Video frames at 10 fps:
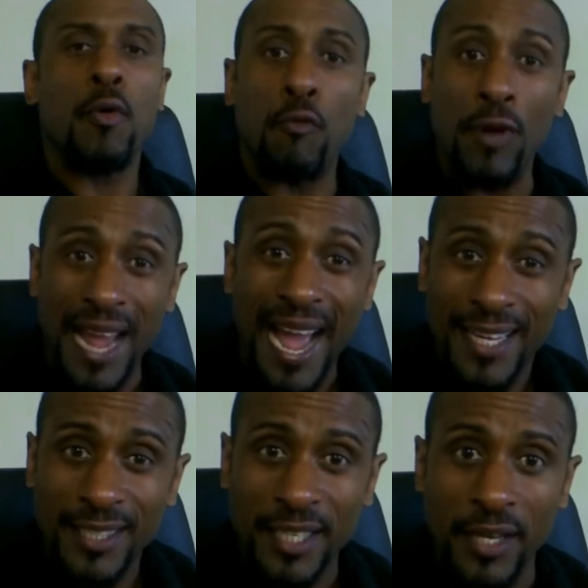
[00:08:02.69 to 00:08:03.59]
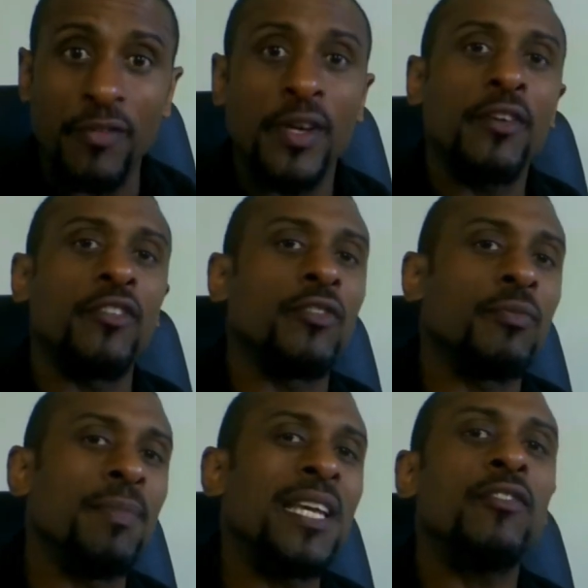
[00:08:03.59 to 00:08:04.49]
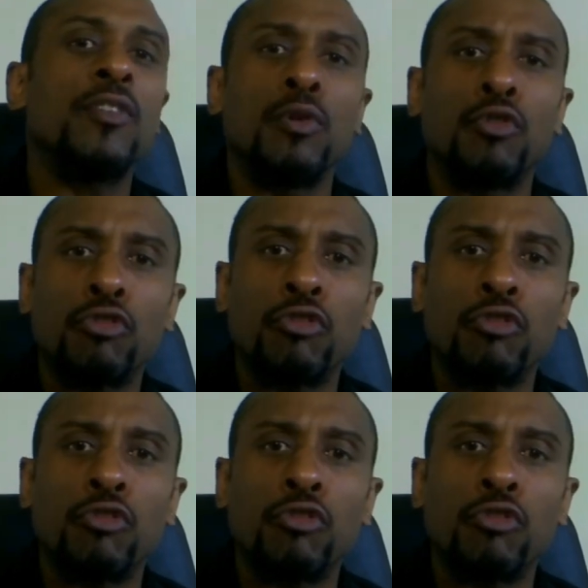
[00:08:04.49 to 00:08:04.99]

Reactive just means that you're